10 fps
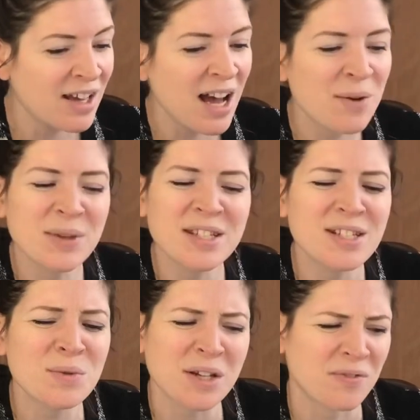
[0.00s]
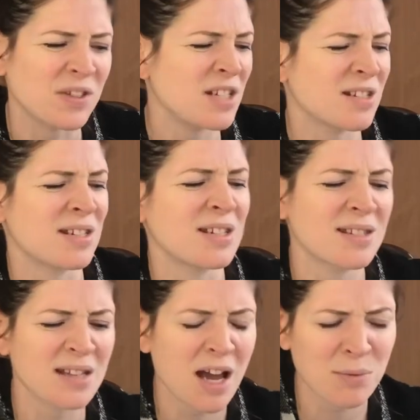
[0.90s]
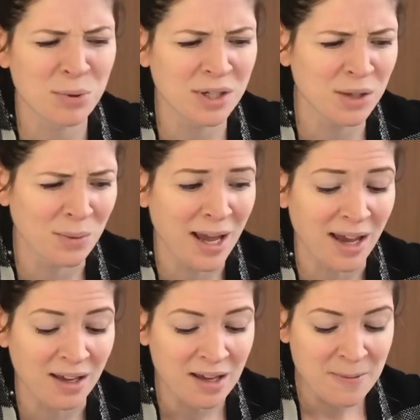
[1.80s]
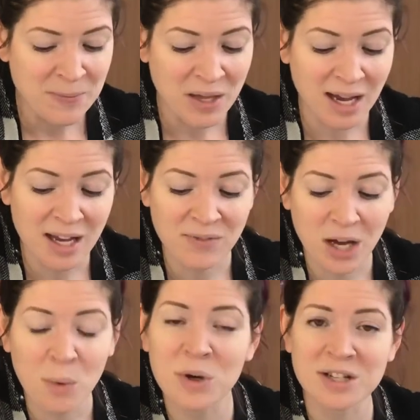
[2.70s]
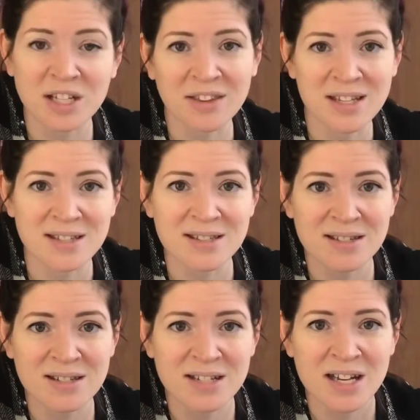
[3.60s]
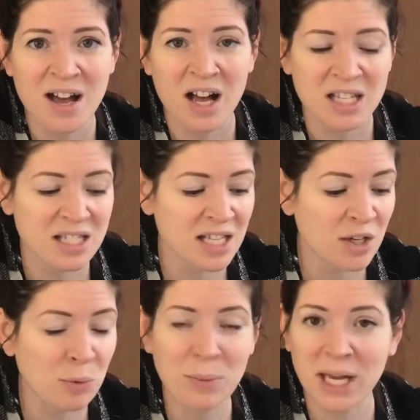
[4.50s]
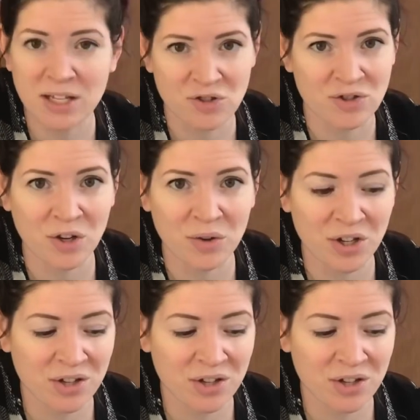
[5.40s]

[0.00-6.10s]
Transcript: I really do want to finish this. I put it away. I have not worked on this a single paint stroke